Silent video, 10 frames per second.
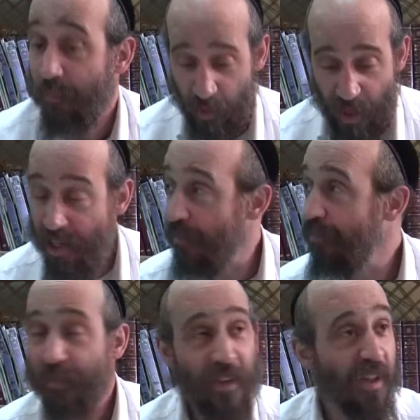right?
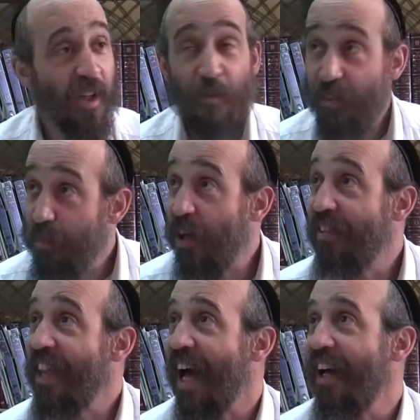Because
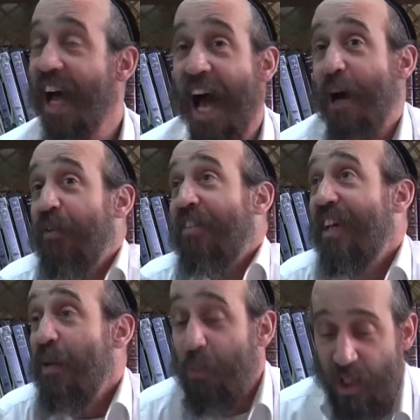of that. It was a
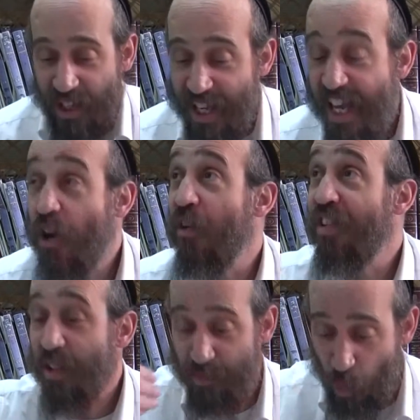side point. He
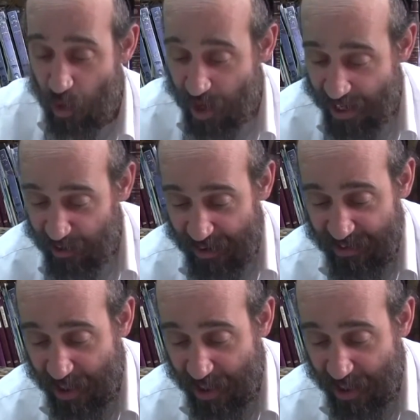has more rayas. Listen